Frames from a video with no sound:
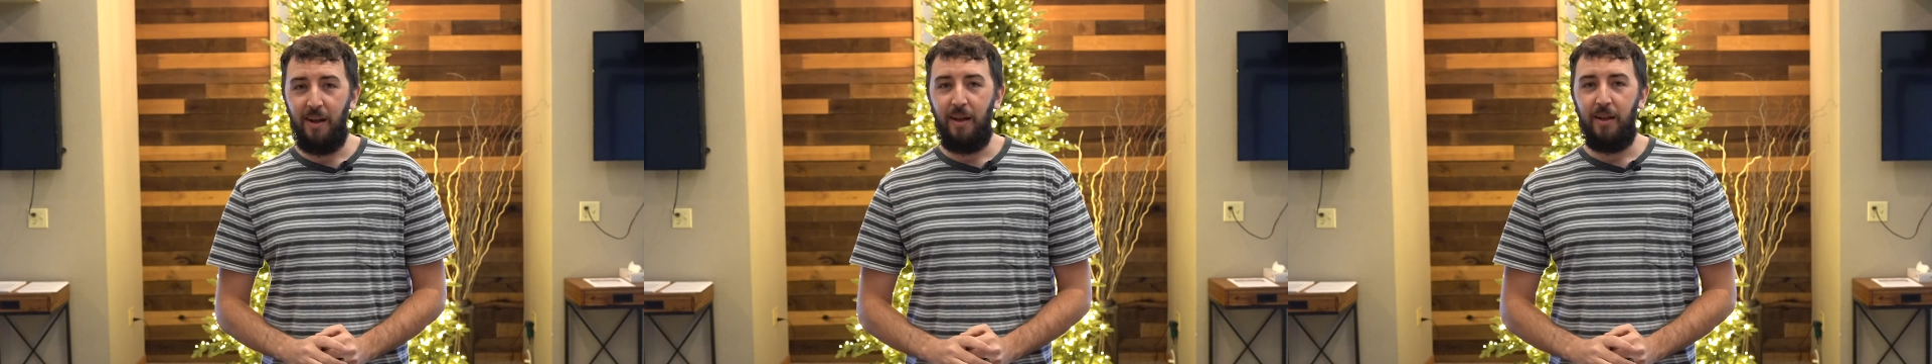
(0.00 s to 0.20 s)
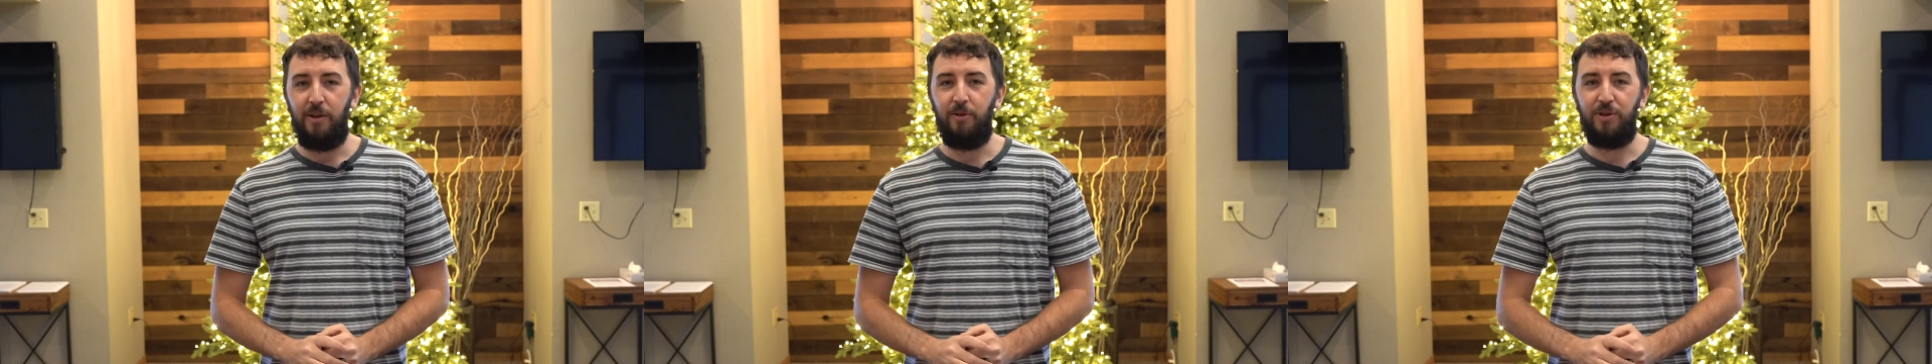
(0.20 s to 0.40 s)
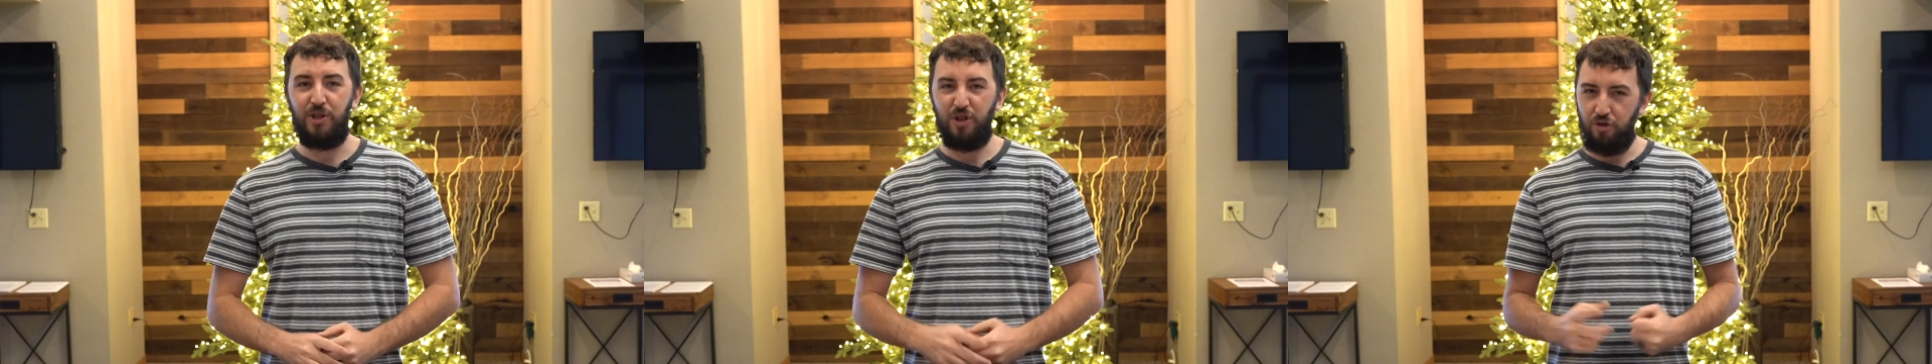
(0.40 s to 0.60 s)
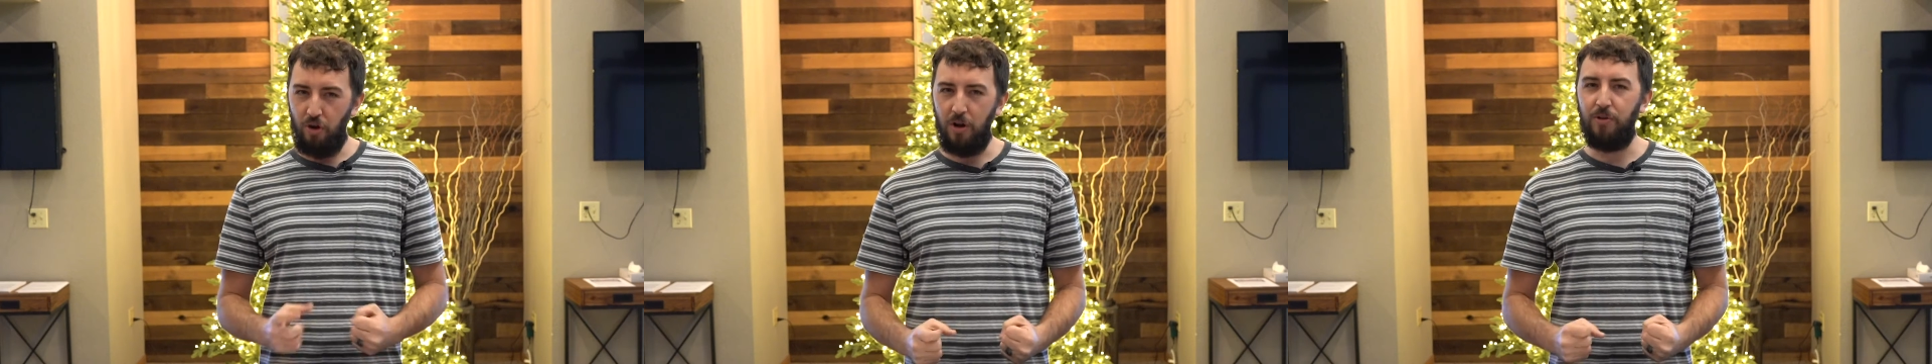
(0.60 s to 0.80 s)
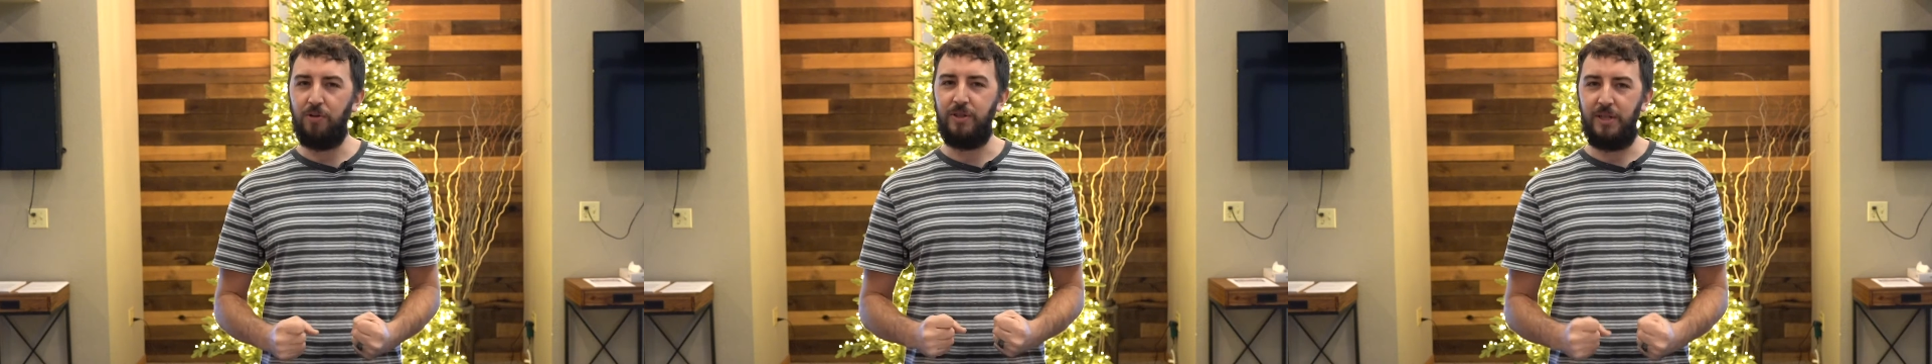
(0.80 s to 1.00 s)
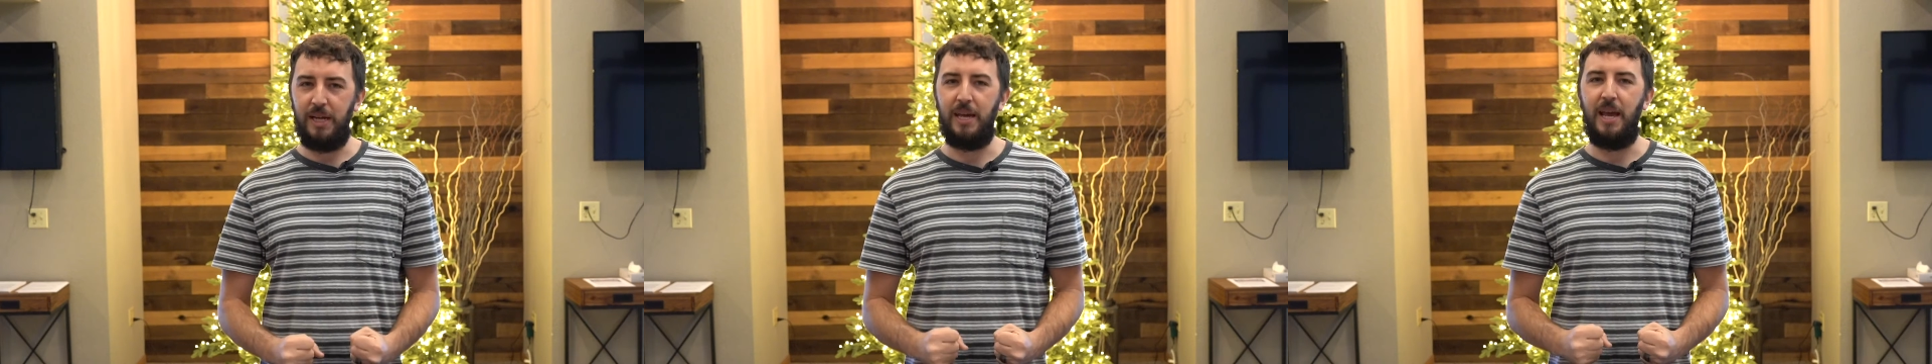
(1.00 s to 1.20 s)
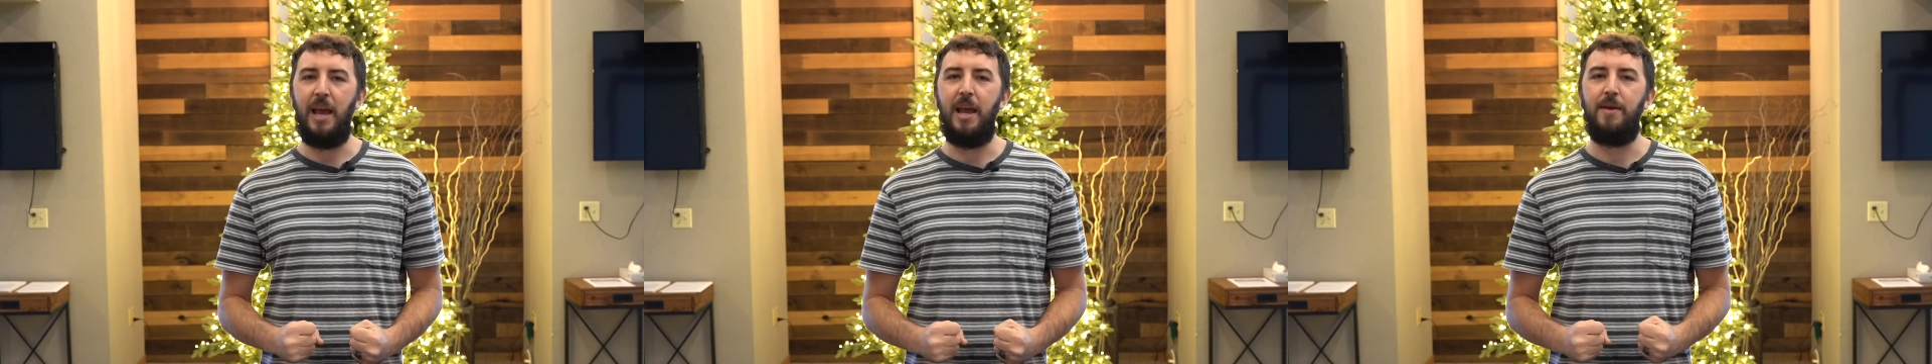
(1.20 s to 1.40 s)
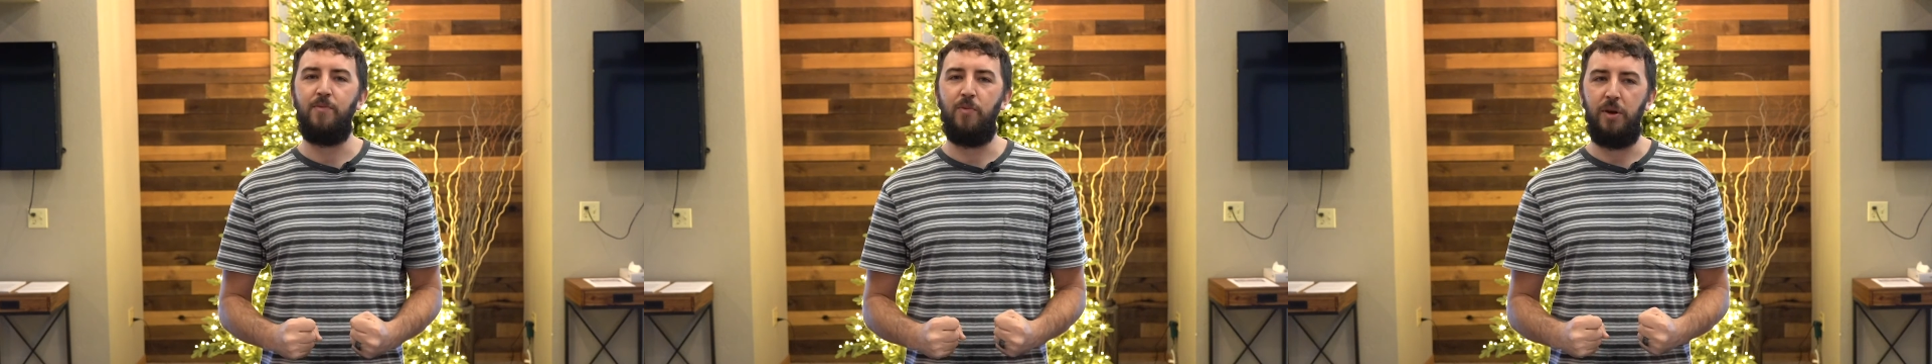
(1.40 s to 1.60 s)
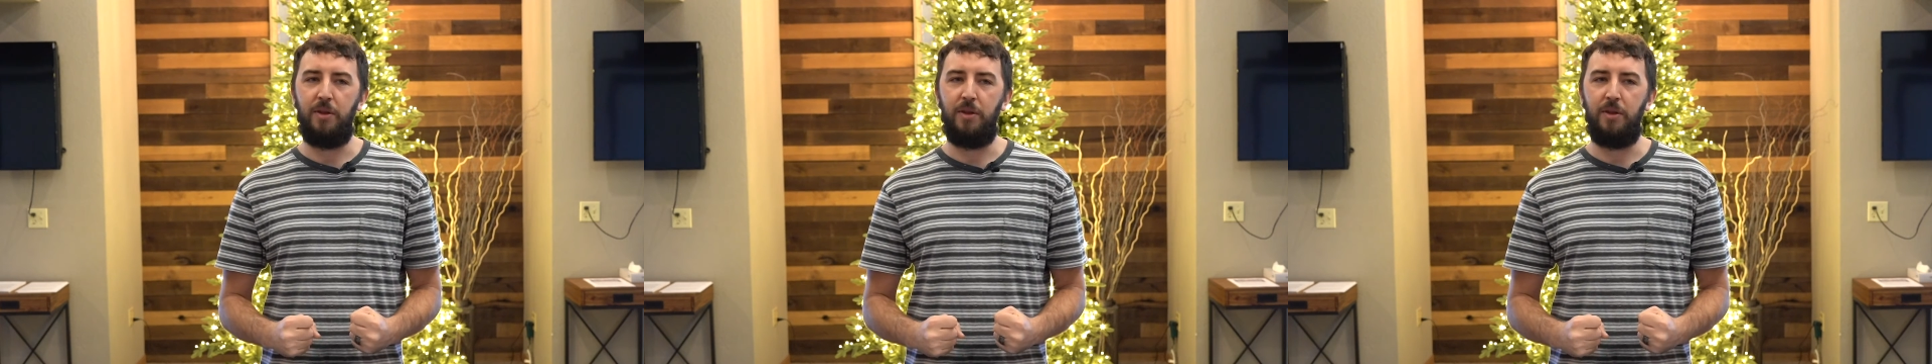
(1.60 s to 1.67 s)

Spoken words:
There were struggles that came